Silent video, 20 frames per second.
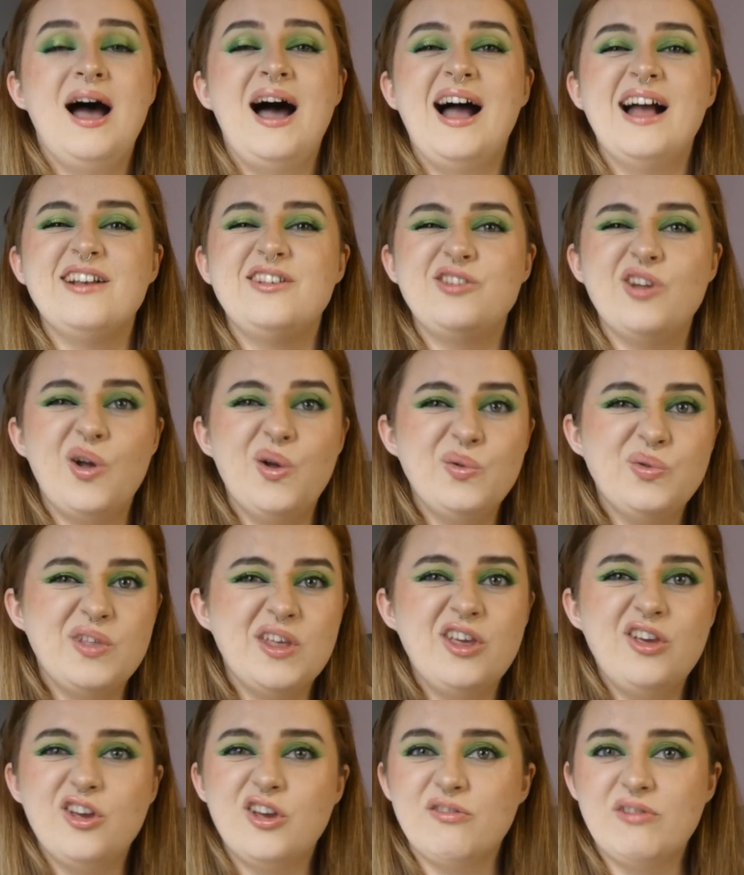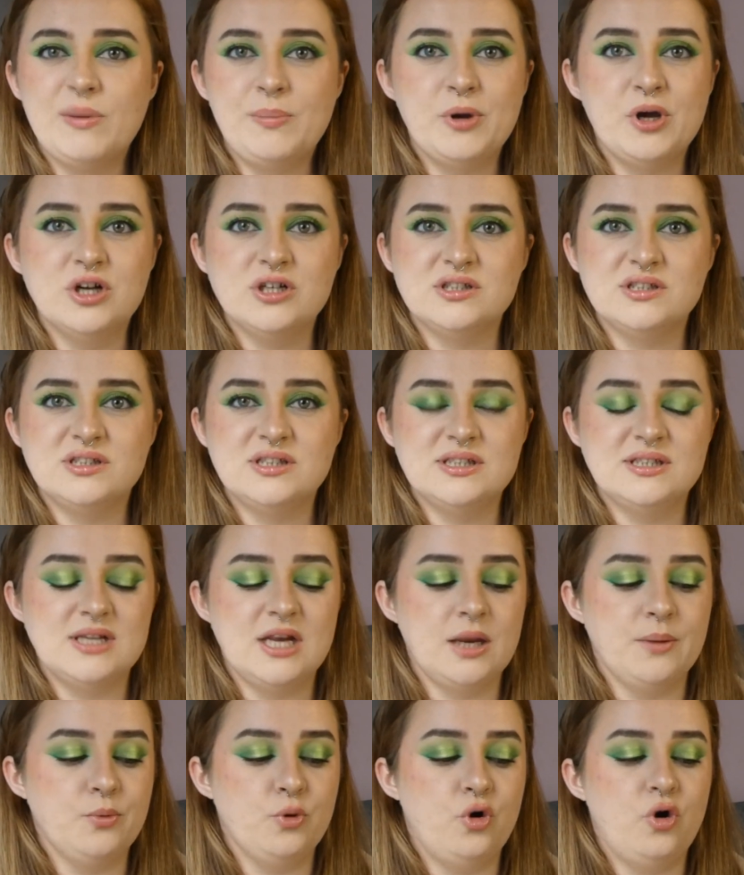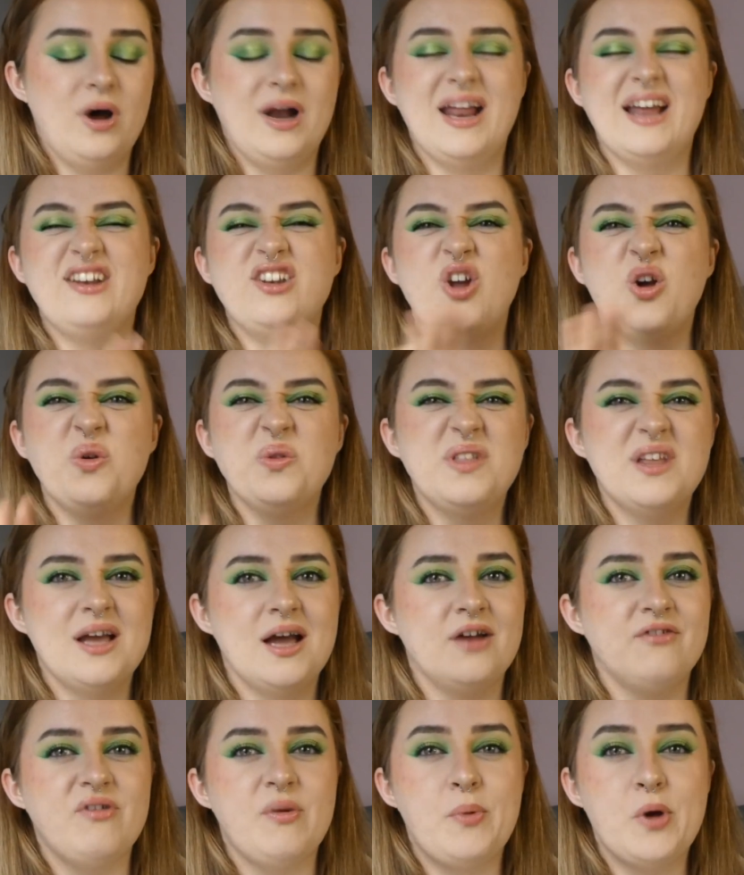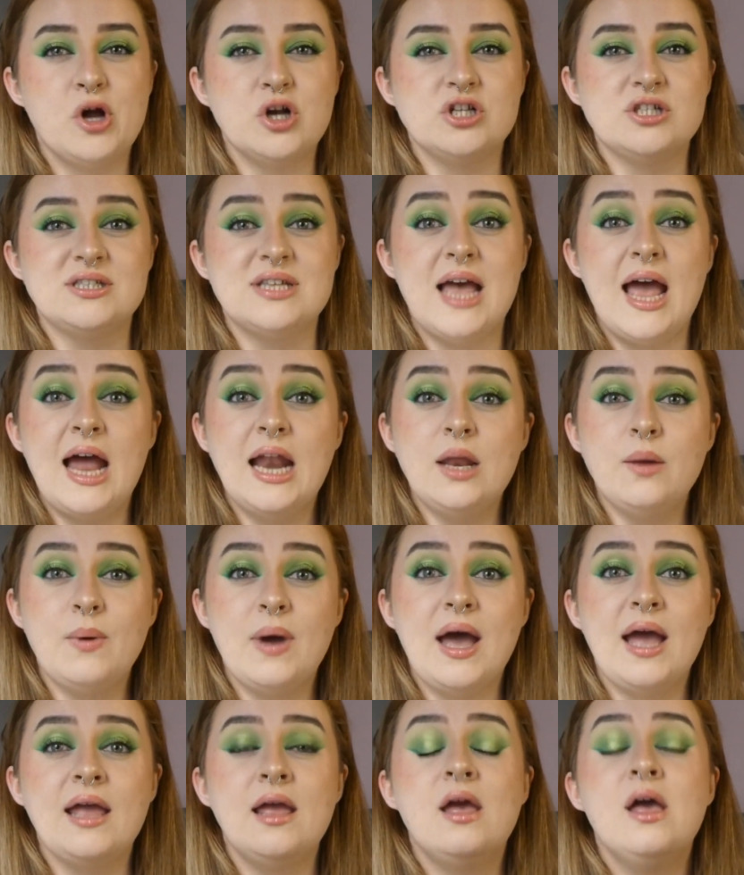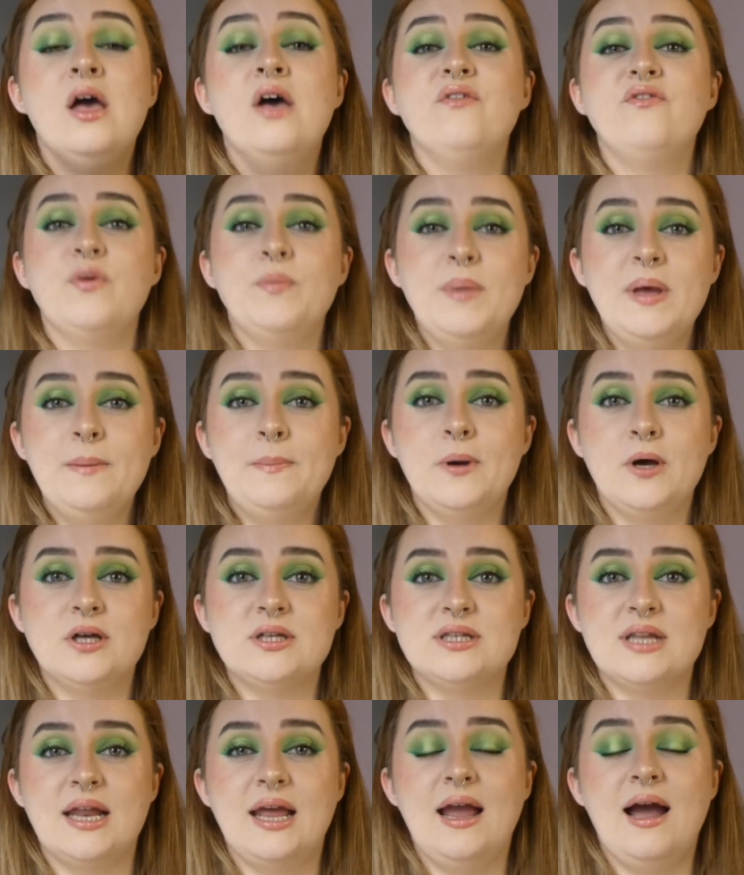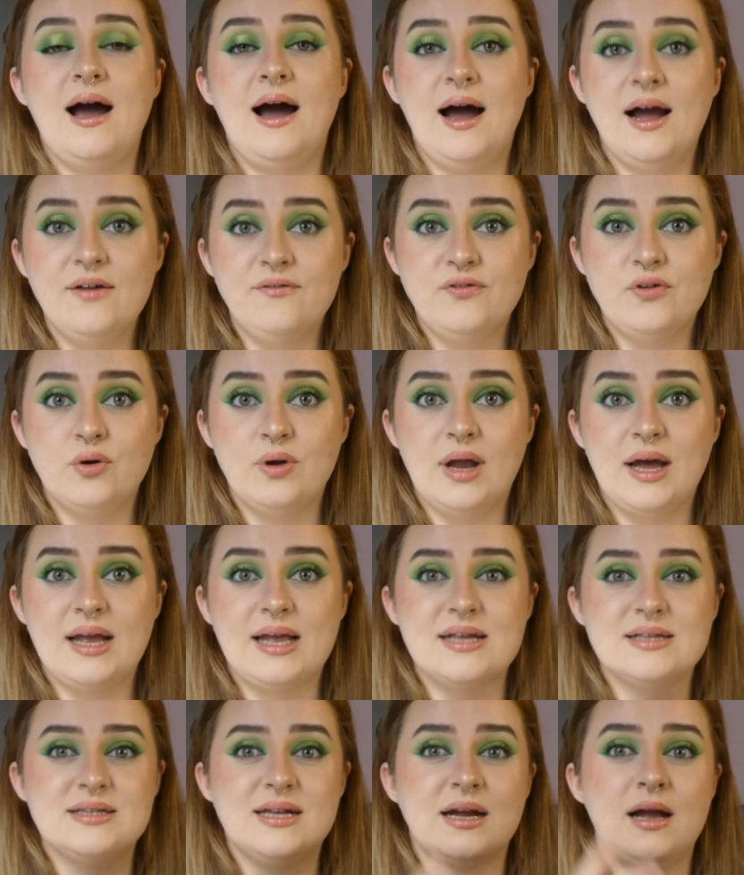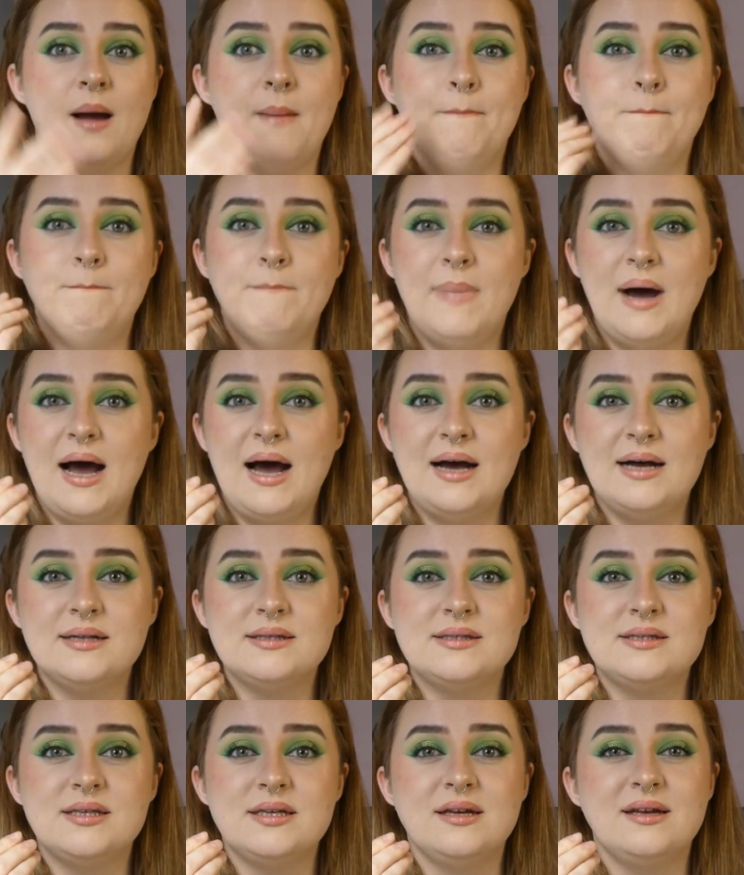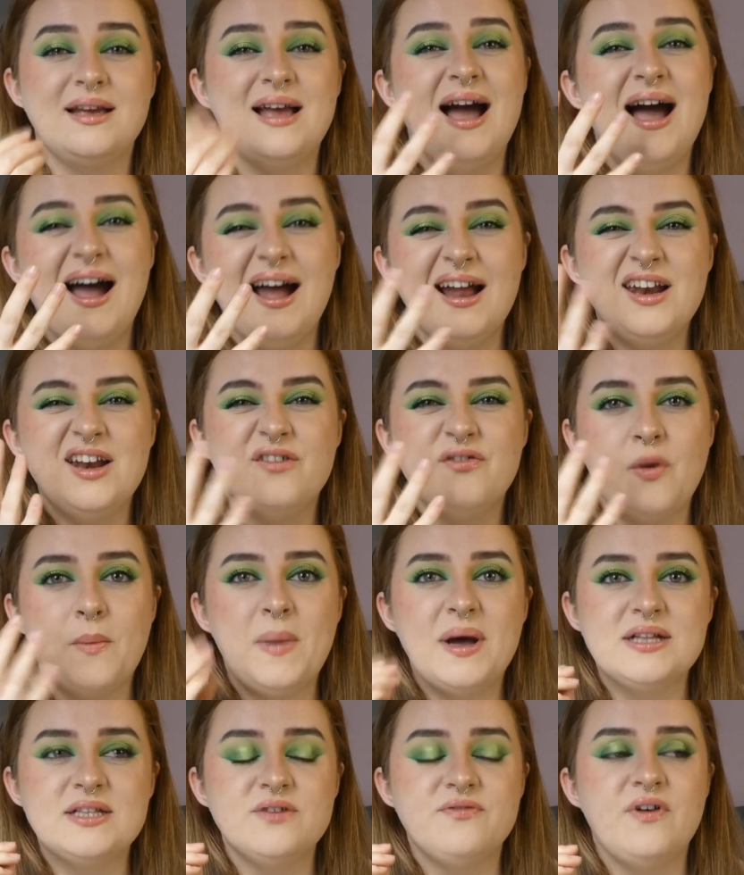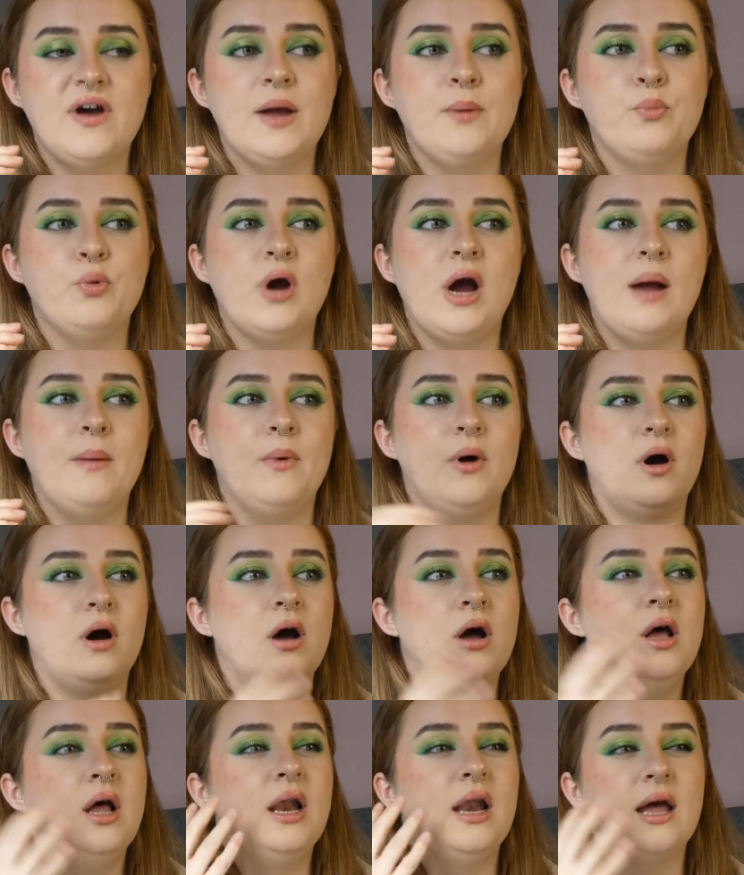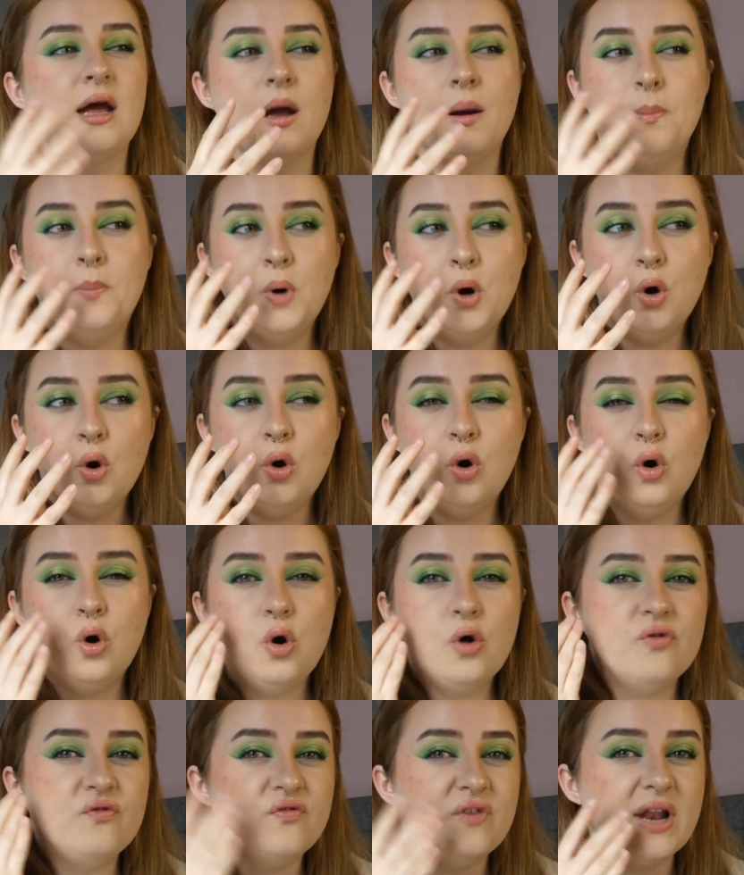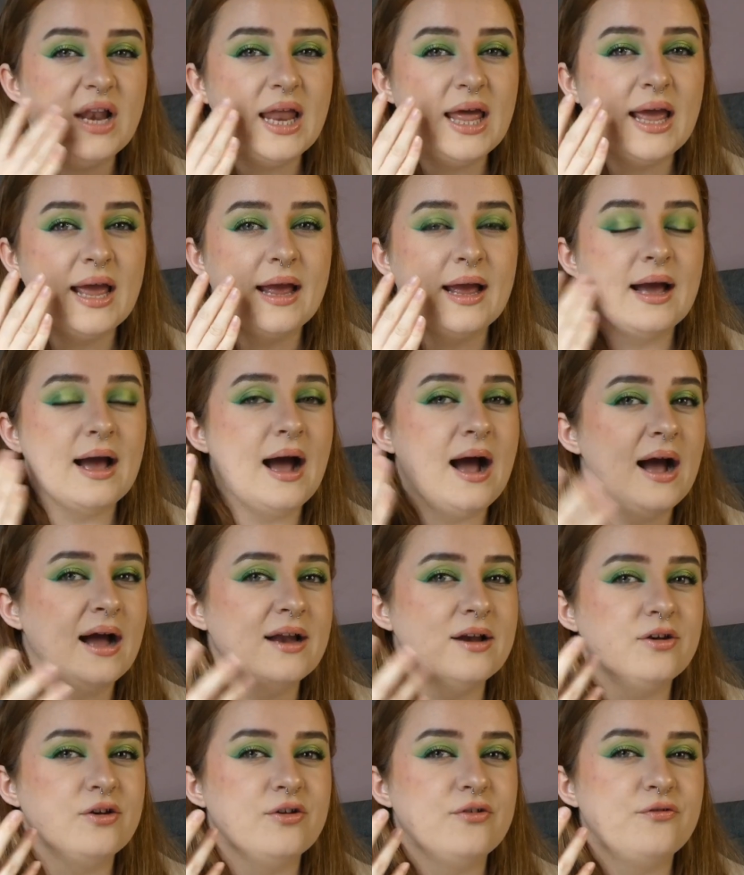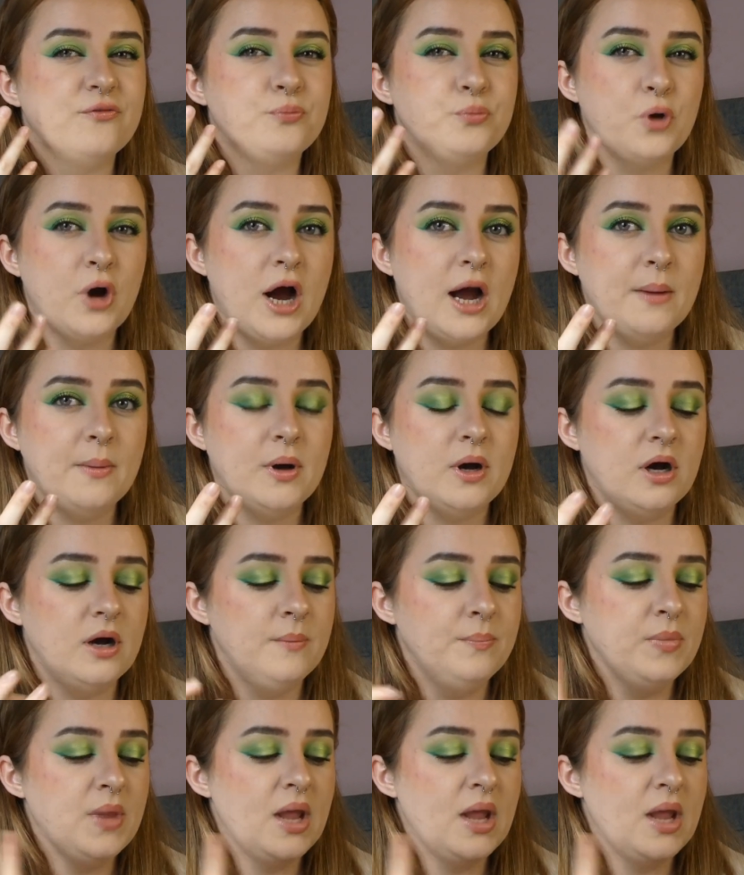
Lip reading: I don't think you can repurchase this anymore, and I don't think I'd repurchase it anyway. For me personally, I feel like it's like a matte, kind of a mattifying primer, like a pore filling kind of primer.